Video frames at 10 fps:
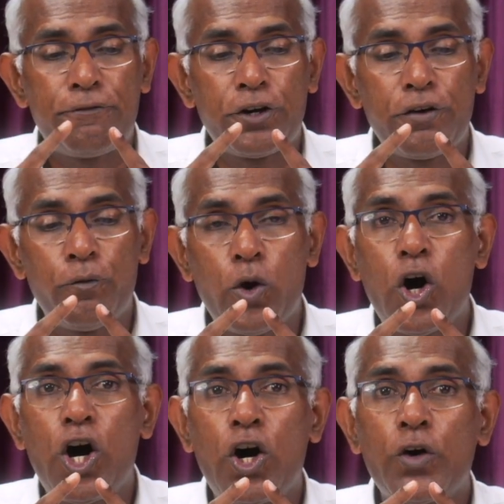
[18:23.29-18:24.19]
for a
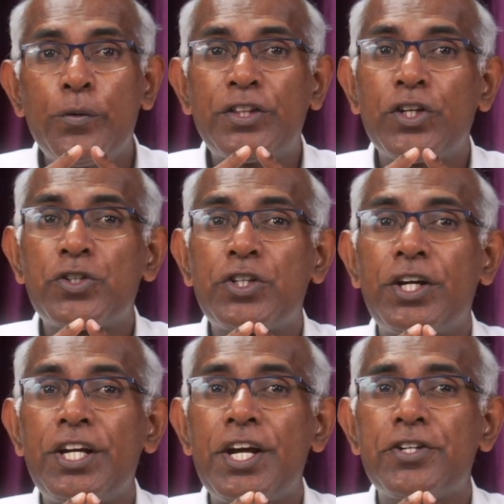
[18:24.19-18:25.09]
war with his
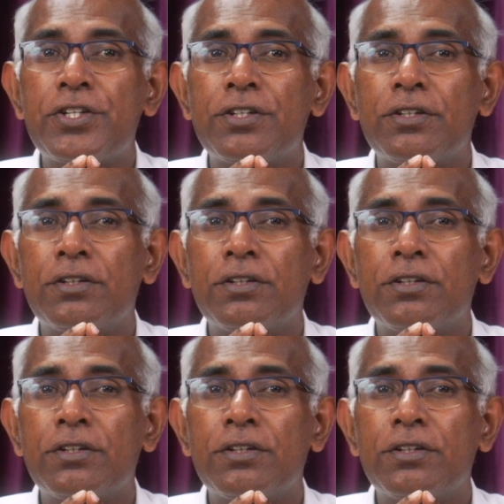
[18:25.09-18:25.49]
creation.